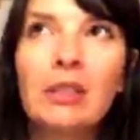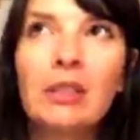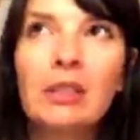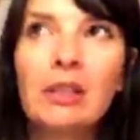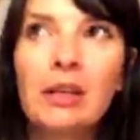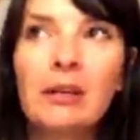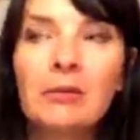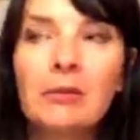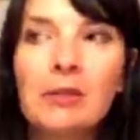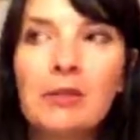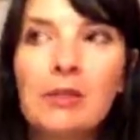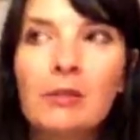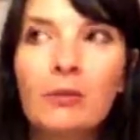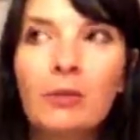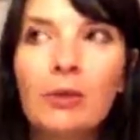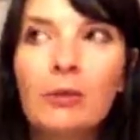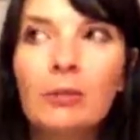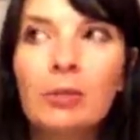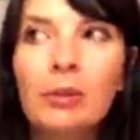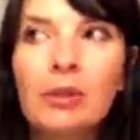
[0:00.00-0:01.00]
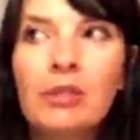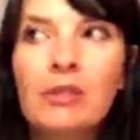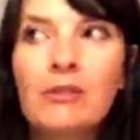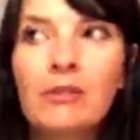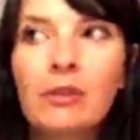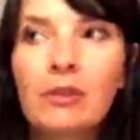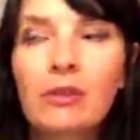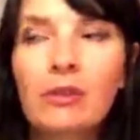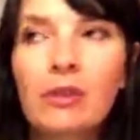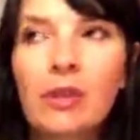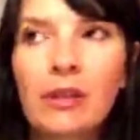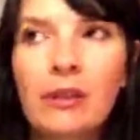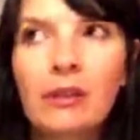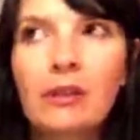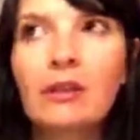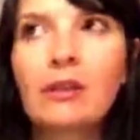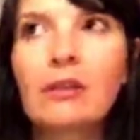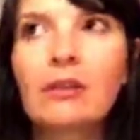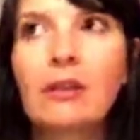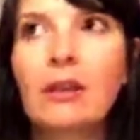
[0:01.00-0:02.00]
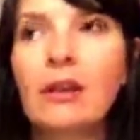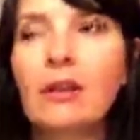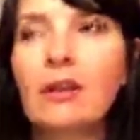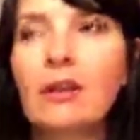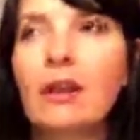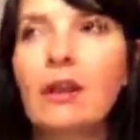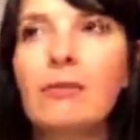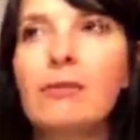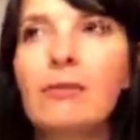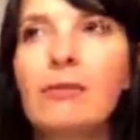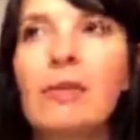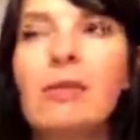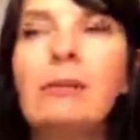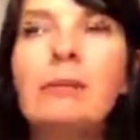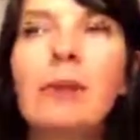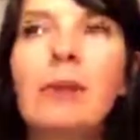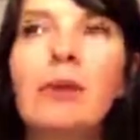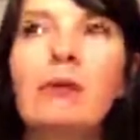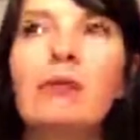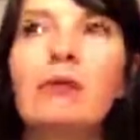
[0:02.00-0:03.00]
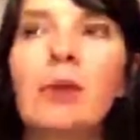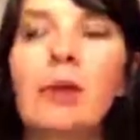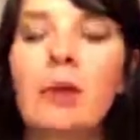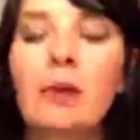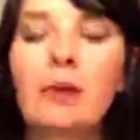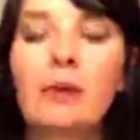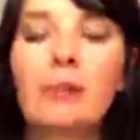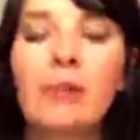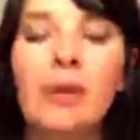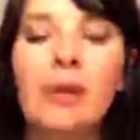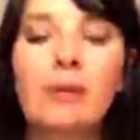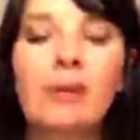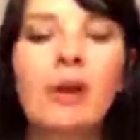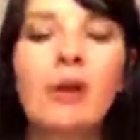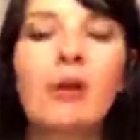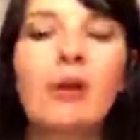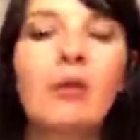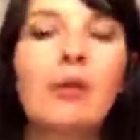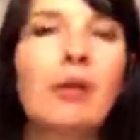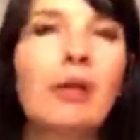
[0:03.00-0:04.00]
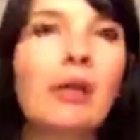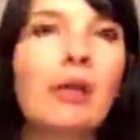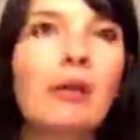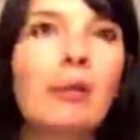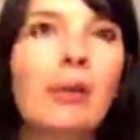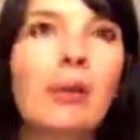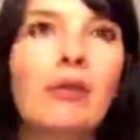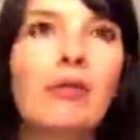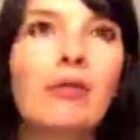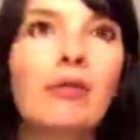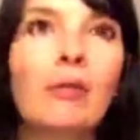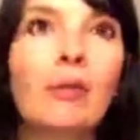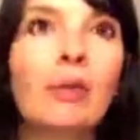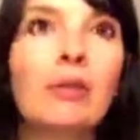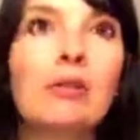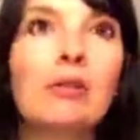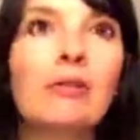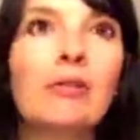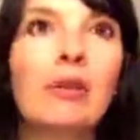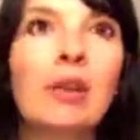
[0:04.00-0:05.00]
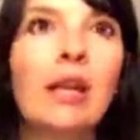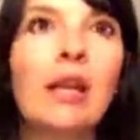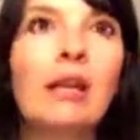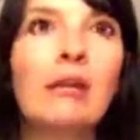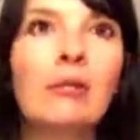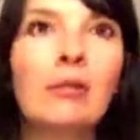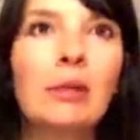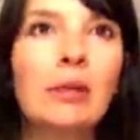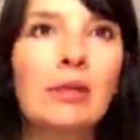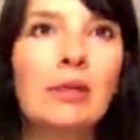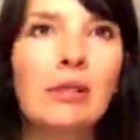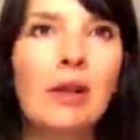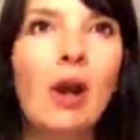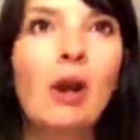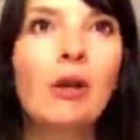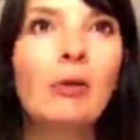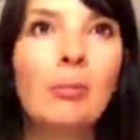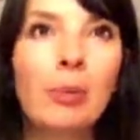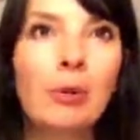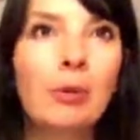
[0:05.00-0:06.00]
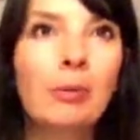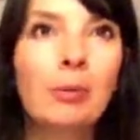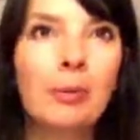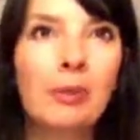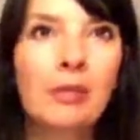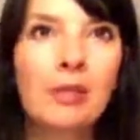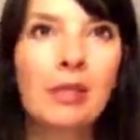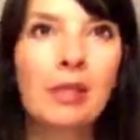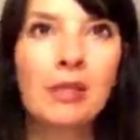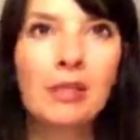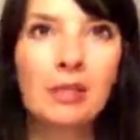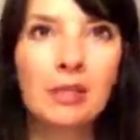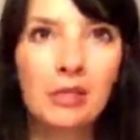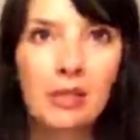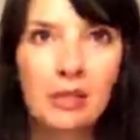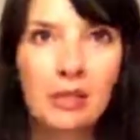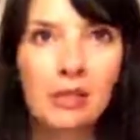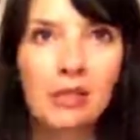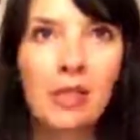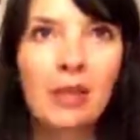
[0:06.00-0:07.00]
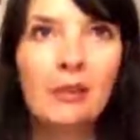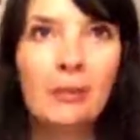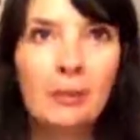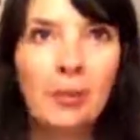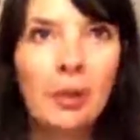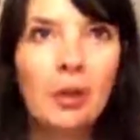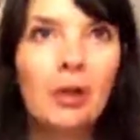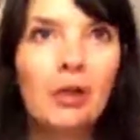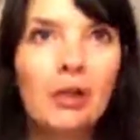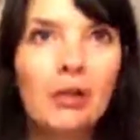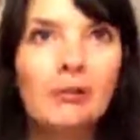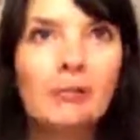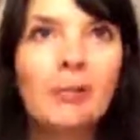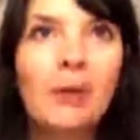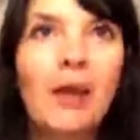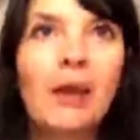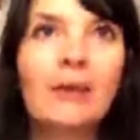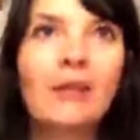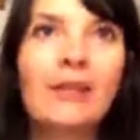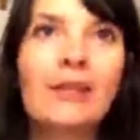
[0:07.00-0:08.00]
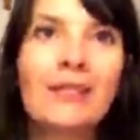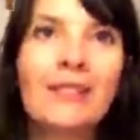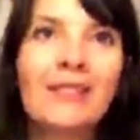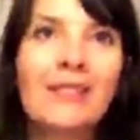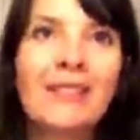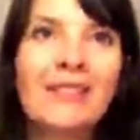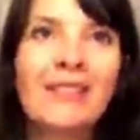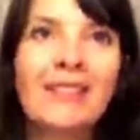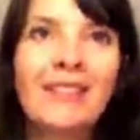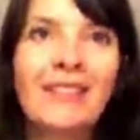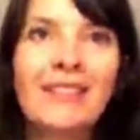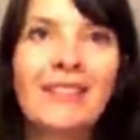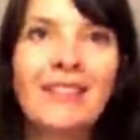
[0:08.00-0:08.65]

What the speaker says: think I was in one place for, I think that I beat my own record by not going anywhere once for 8 weeks on purpose. I just stayed put in Paris.